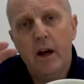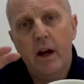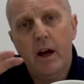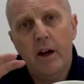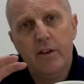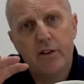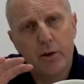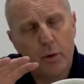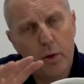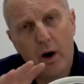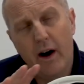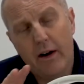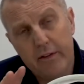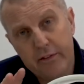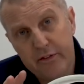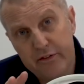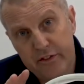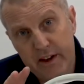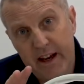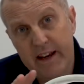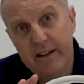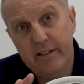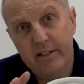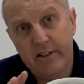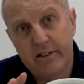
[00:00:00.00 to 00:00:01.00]
So what
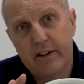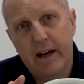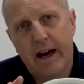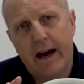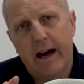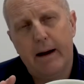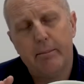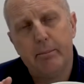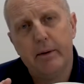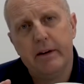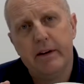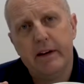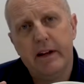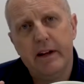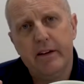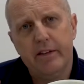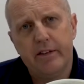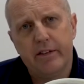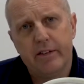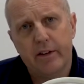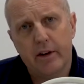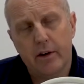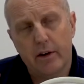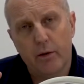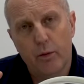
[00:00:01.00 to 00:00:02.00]
tends to happen
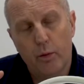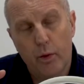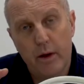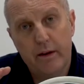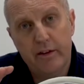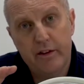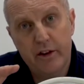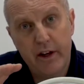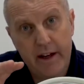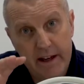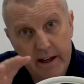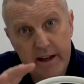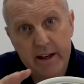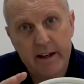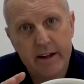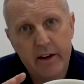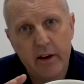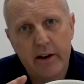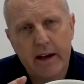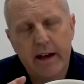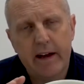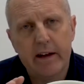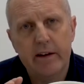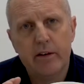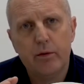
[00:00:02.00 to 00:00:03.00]
is that when you hit
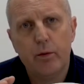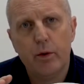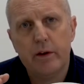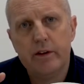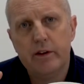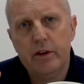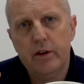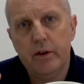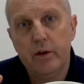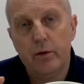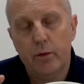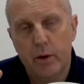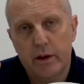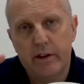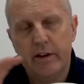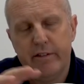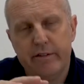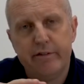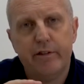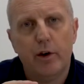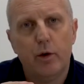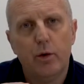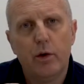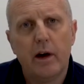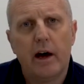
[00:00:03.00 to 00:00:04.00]
your head, when you
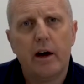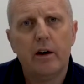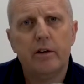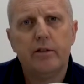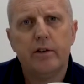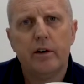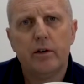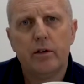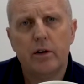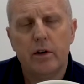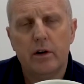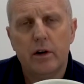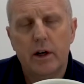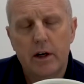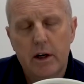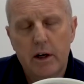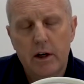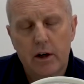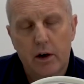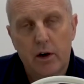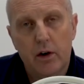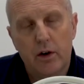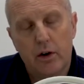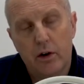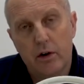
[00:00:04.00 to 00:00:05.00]
fall over
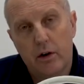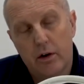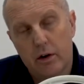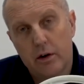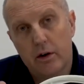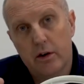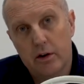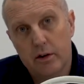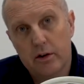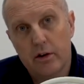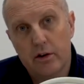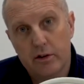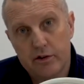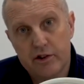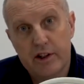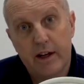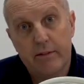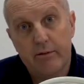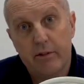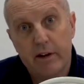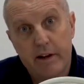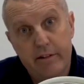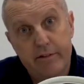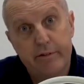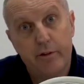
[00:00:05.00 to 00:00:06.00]
or
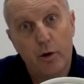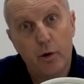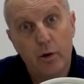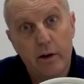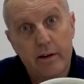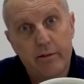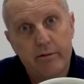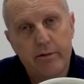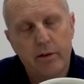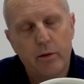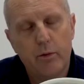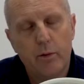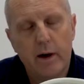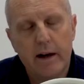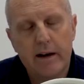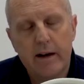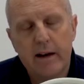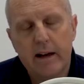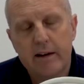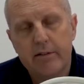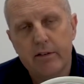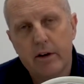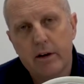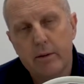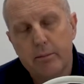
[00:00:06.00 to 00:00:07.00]
generally falling from one
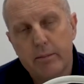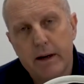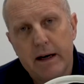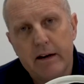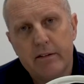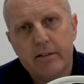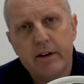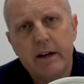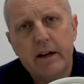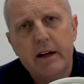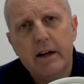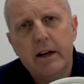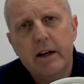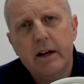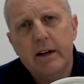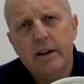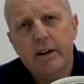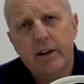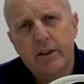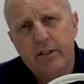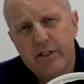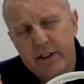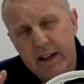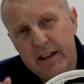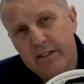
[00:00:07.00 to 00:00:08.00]
level above,
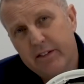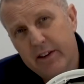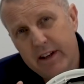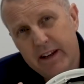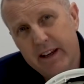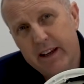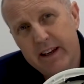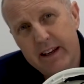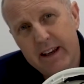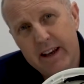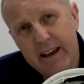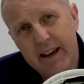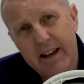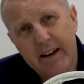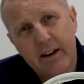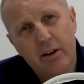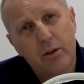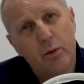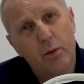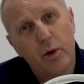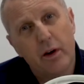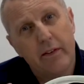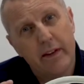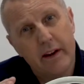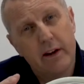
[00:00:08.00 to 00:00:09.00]
you tend to hit your head at
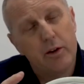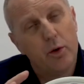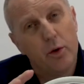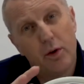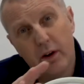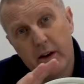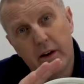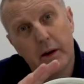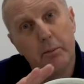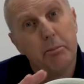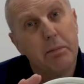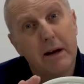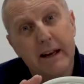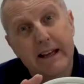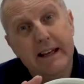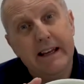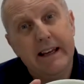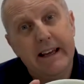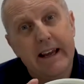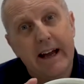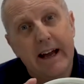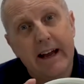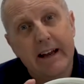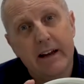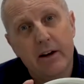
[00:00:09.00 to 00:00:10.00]
what they call an
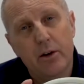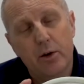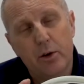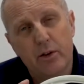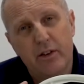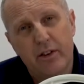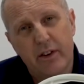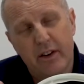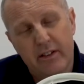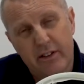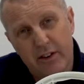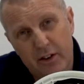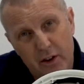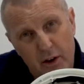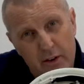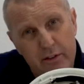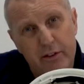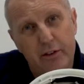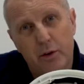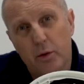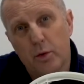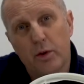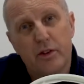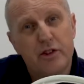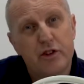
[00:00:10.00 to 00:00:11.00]
oblique angle, so it's not
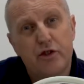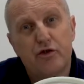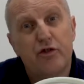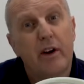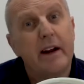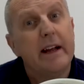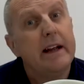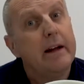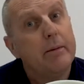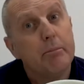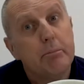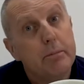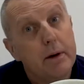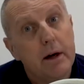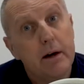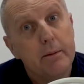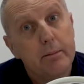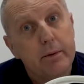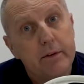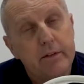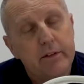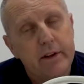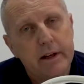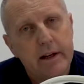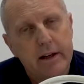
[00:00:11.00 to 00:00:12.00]
sort of straight and
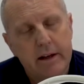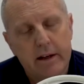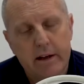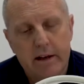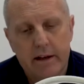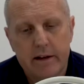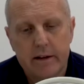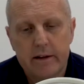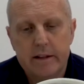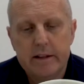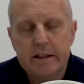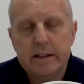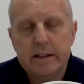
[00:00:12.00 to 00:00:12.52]
perpendicular.